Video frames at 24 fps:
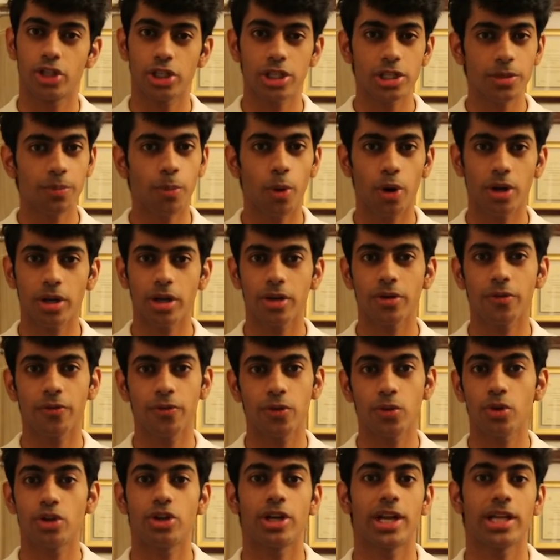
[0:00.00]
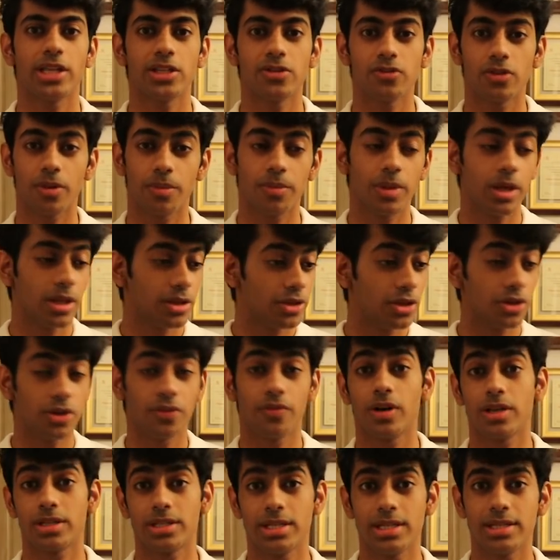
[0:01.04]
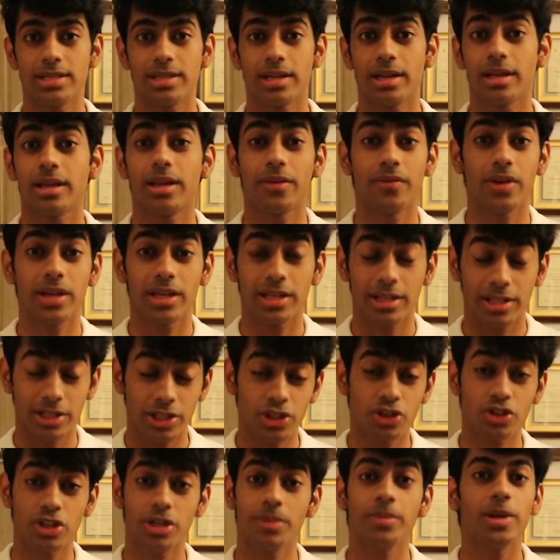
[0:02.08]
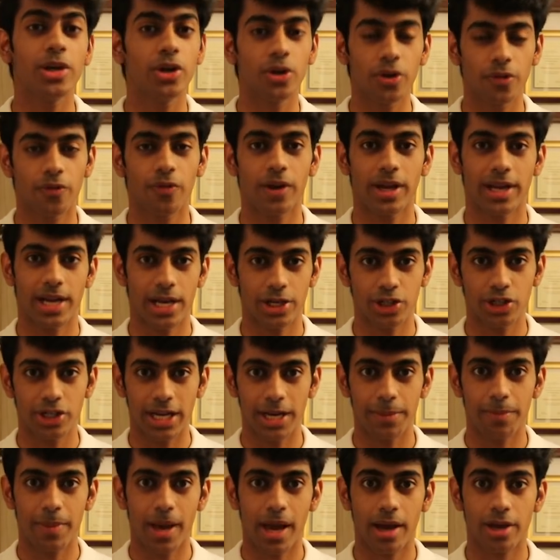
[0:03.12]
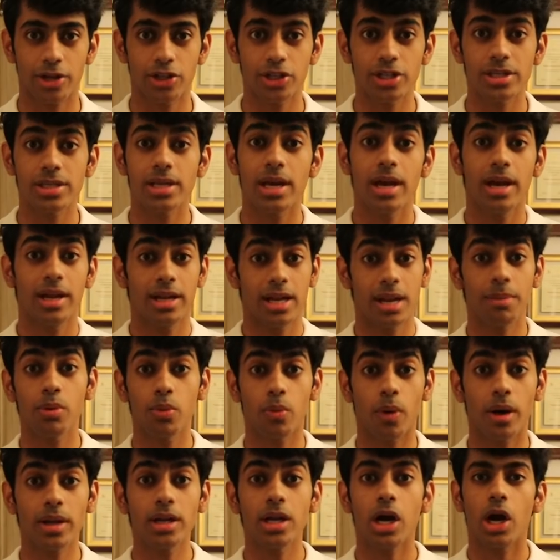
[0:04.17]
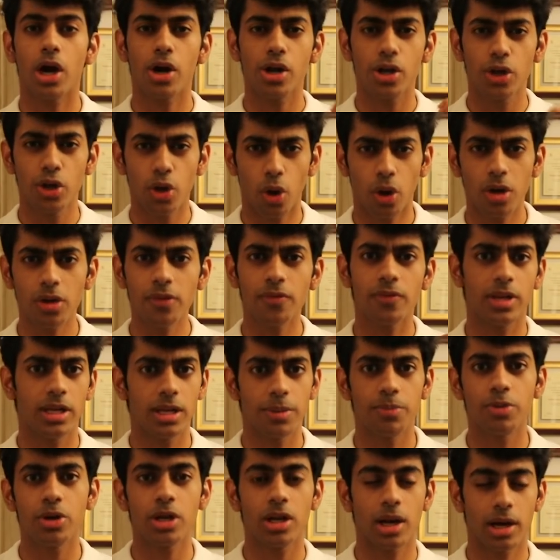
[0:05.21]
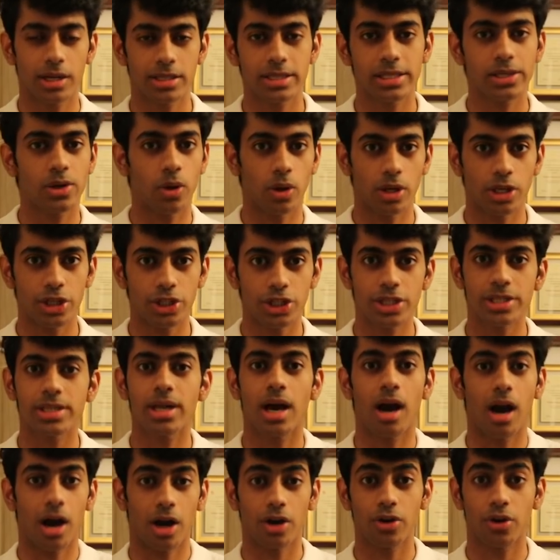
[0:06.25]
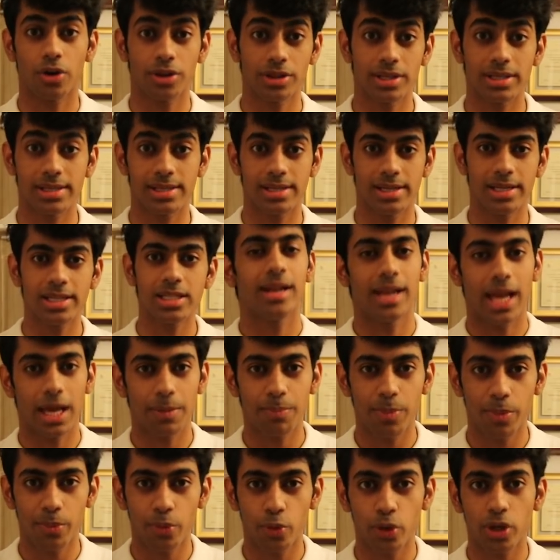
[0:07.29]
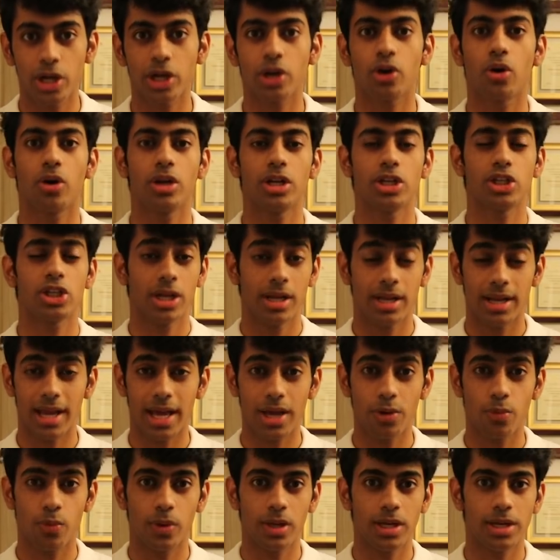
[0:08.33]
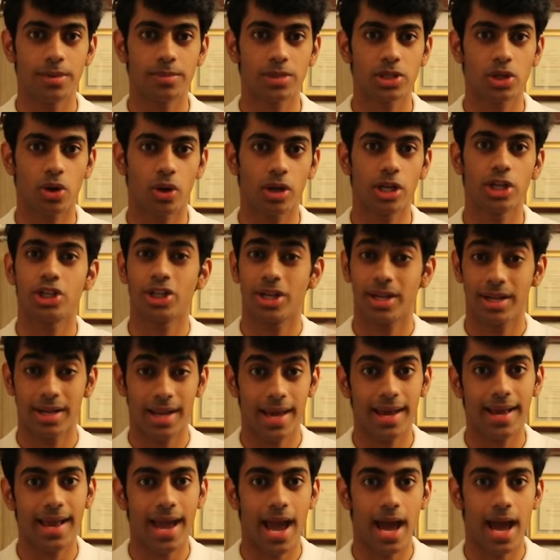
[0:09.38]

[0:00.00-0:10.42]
Just to point out a few trends from the universities that are giving extremely good financial aid packages. Number one, a lot of liberal arts colleges are on this list, like Pomona College, like Williams College, like